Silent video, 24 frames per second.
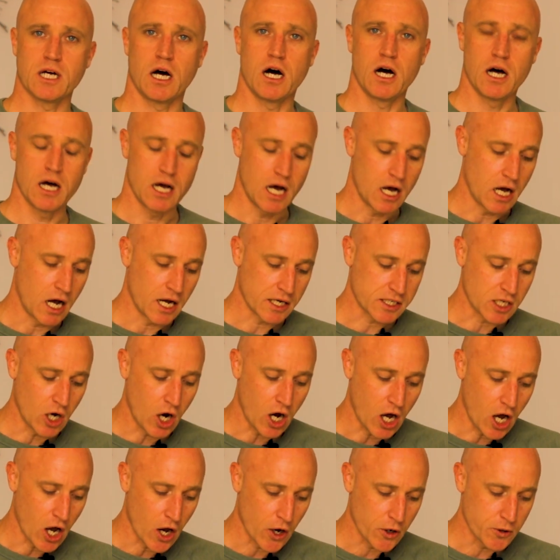I
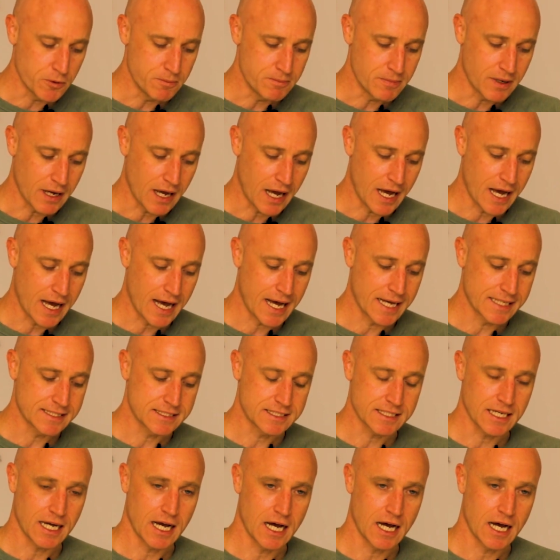got home and